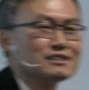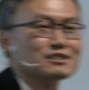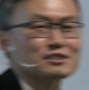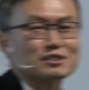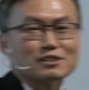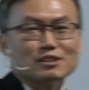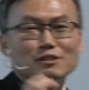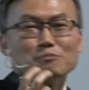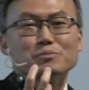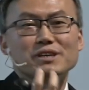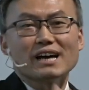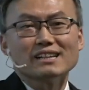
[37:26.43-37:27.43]
just the
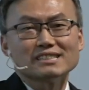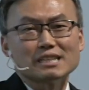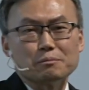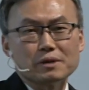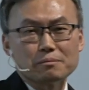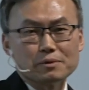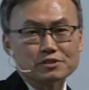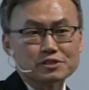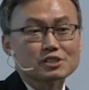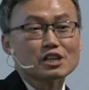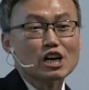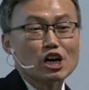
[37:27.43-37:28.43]
PLC,
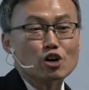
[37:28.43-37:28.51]
People's